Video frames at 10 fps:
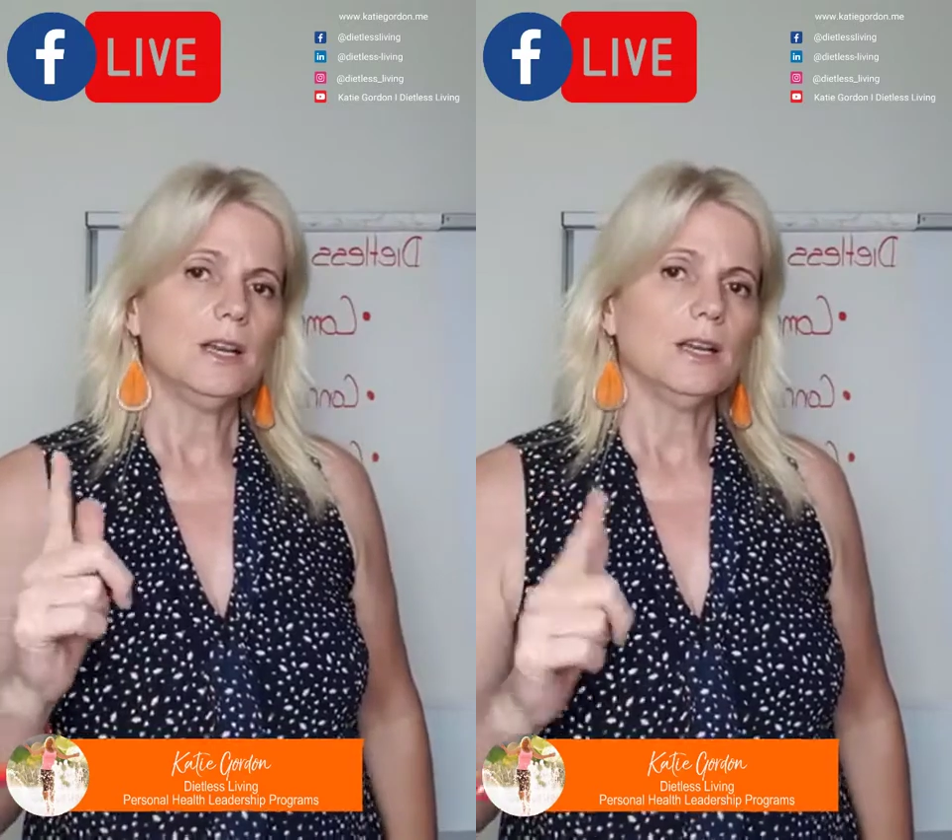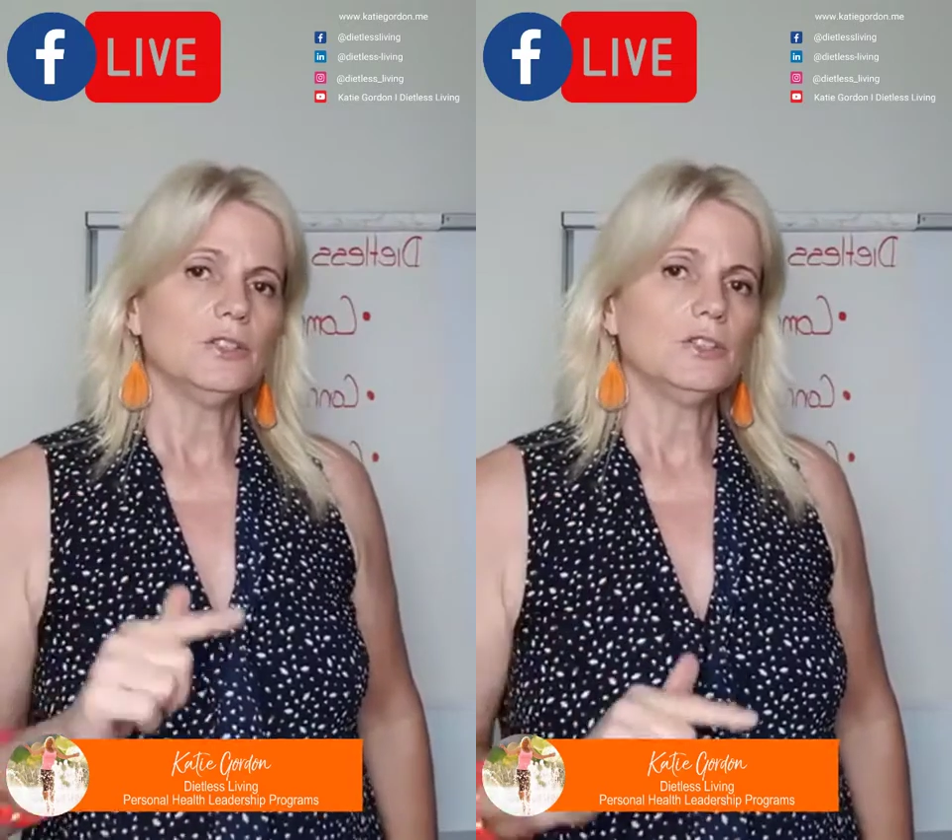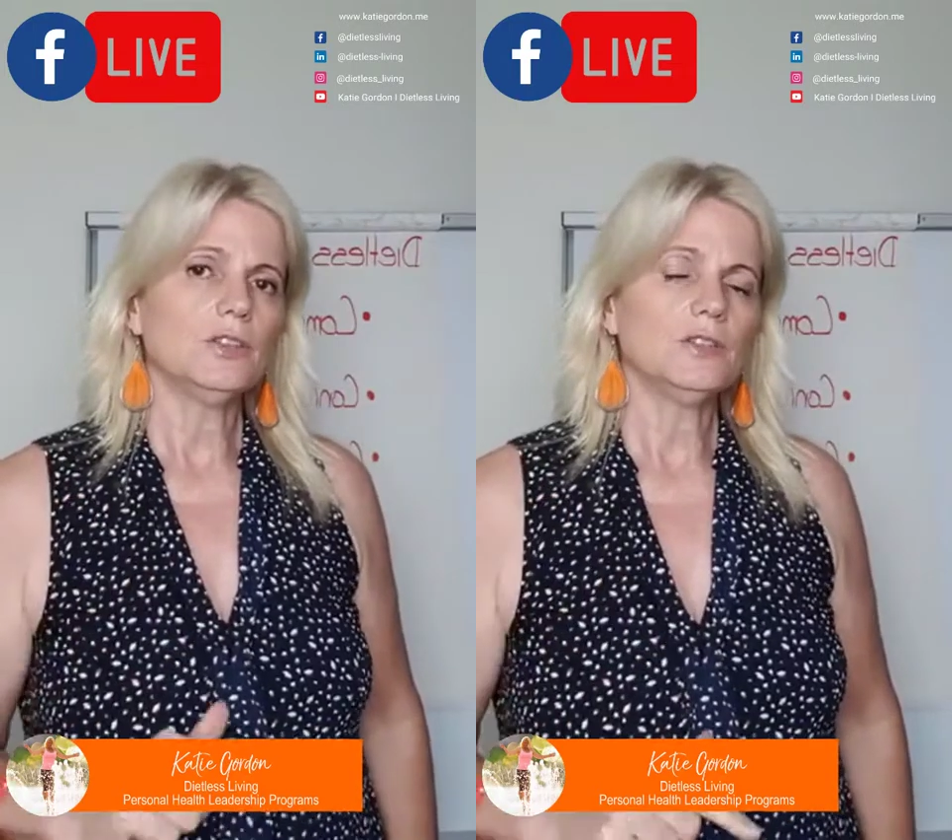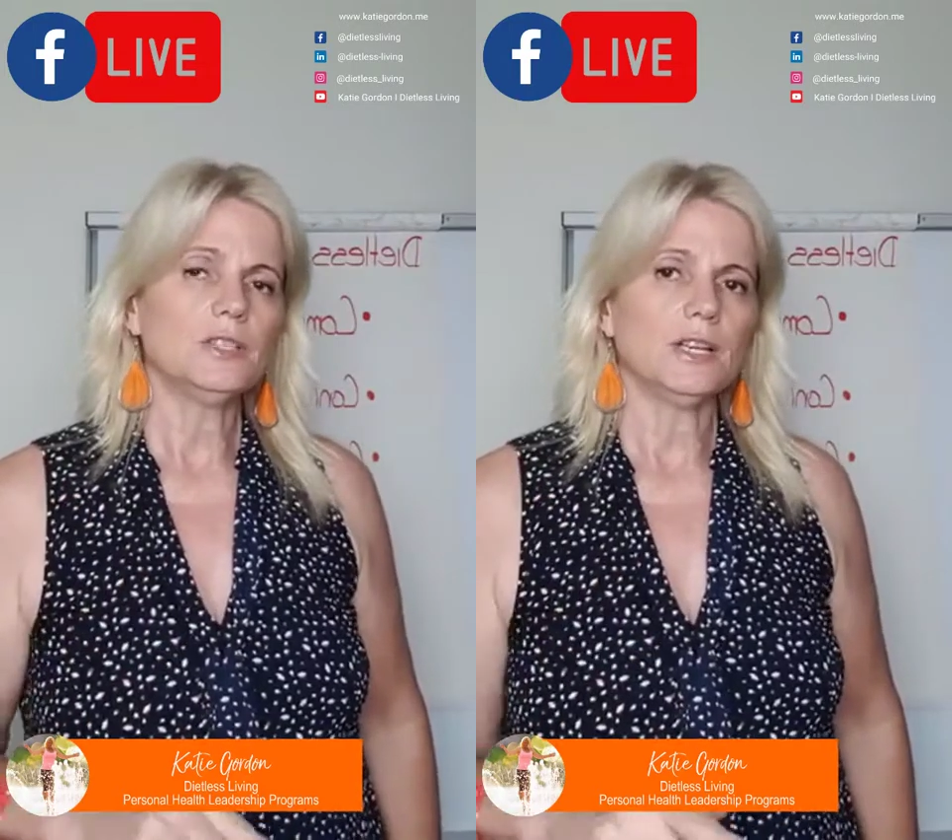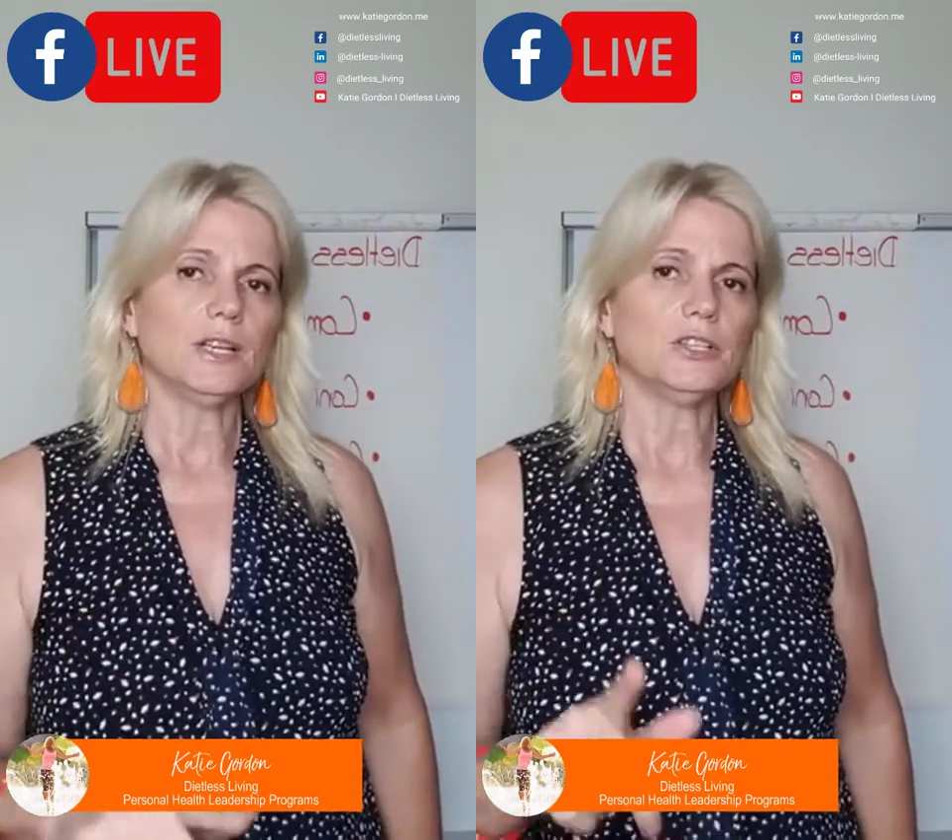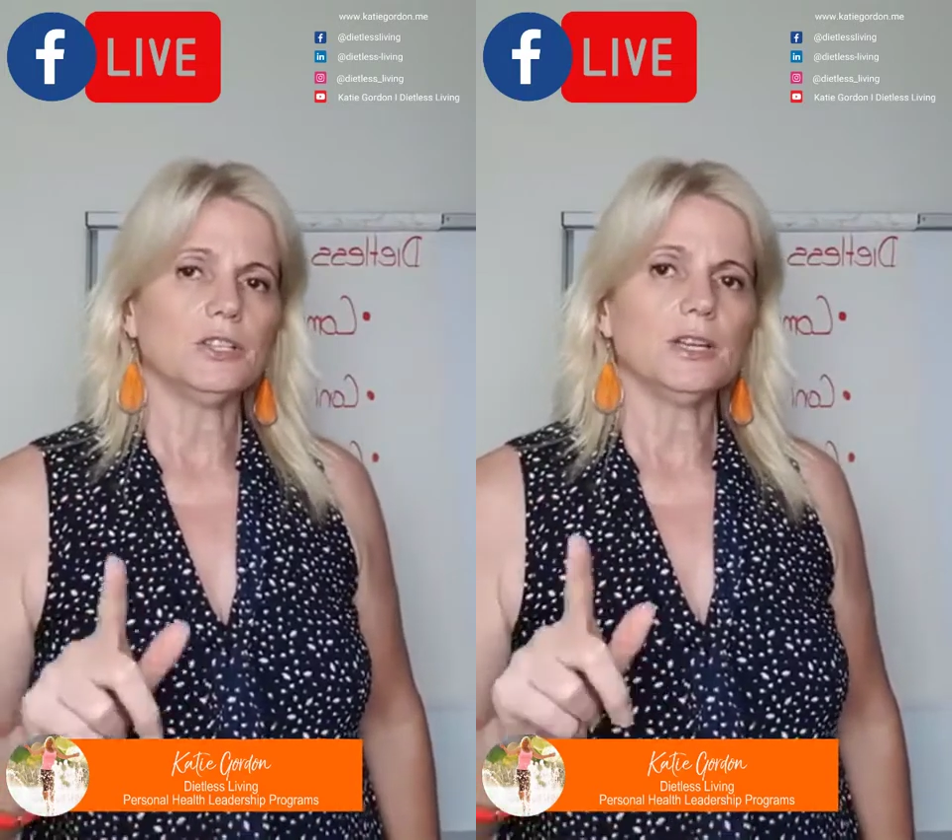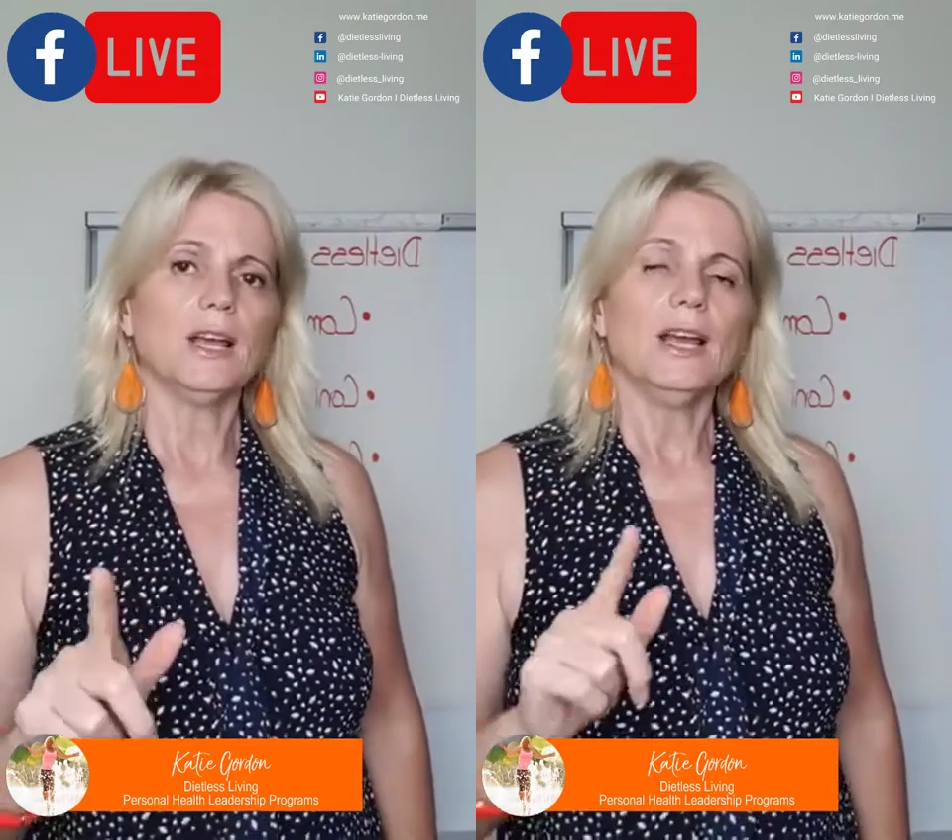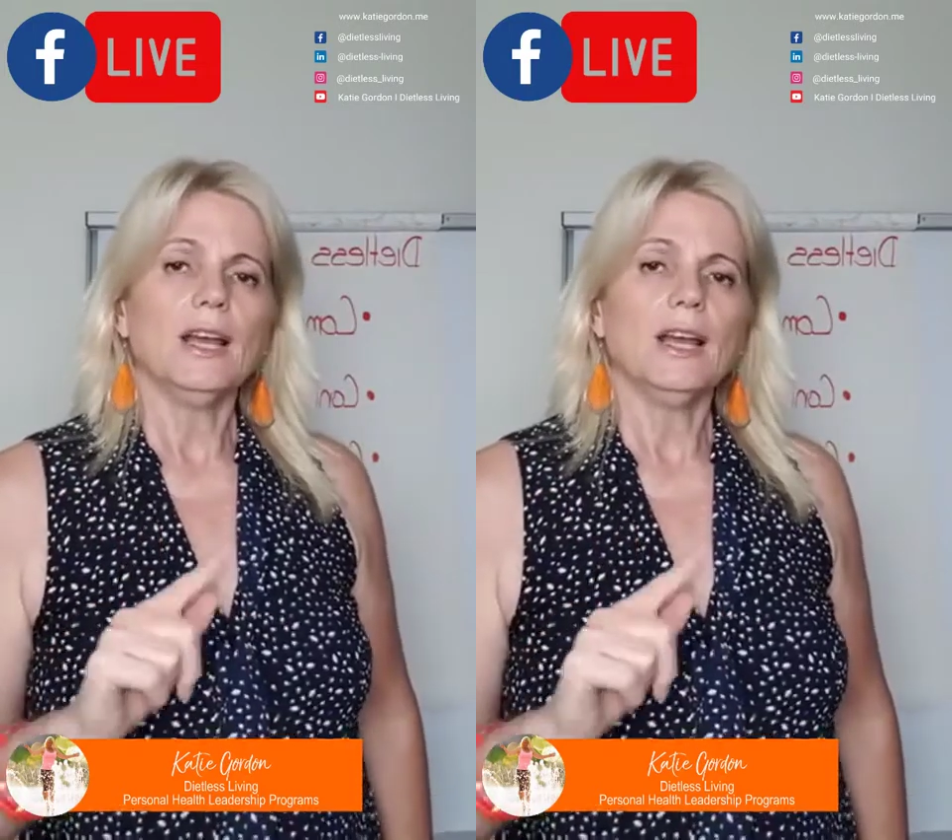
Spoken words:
and service station,